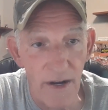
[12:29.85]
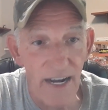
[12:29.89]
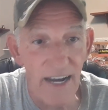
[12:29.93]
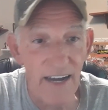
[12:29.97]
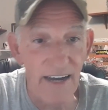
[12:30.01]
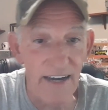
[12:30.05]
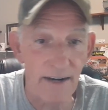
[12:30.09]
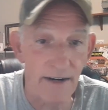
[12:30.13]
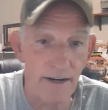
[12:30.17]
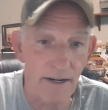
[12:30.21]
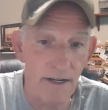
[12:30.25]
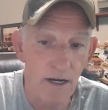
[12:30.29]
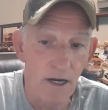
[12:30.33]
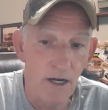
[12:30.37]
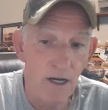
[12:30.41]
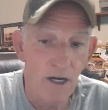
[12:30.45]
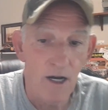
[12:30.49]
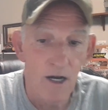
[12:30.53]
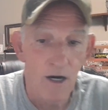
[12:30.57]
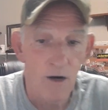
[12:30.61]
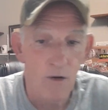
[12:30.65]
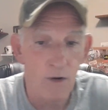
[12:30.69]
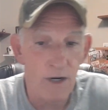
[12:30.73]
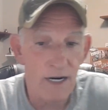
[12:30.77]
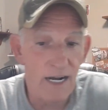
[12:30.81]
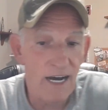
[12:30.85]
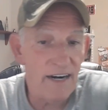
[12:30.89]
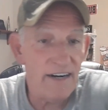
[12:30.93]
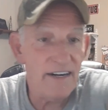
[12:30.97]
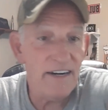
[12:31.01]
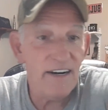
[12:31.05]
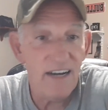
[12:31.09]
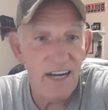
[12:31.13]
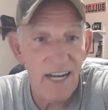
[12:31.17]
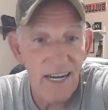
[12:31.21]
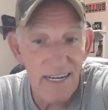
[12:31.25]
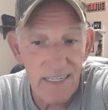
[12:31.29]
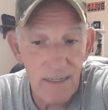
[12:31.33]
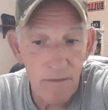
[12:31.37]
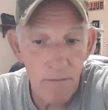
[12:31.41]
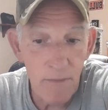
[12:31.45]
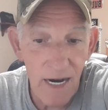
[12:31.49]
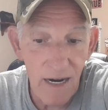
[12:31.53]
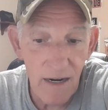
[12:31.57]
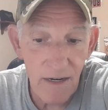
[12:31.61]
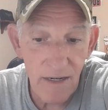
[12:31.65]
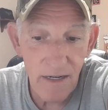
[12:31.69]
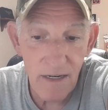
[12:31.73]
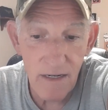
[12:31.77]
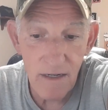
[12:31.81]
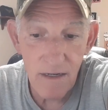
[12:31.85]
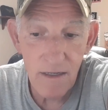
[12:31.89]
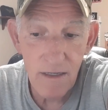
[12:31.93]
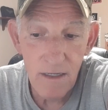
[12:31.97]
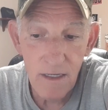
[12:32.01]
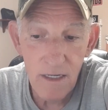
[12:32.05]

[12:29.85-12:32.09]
hand, what I didn't like about it